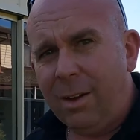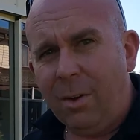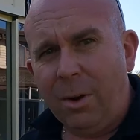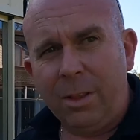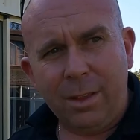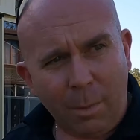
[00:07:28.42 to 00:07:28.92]

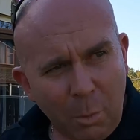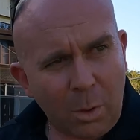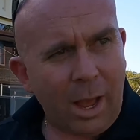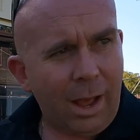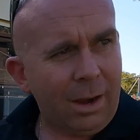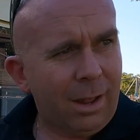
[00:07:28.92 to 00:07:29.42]
on a double
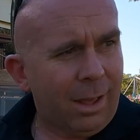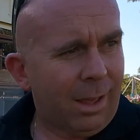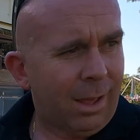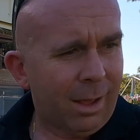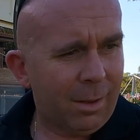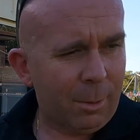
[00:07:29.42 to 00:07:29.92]
cut,
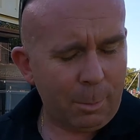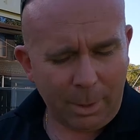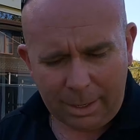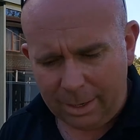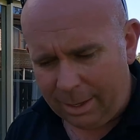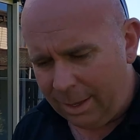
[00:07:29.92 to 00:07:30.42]

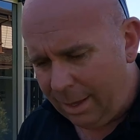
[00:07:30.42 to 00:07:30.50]
but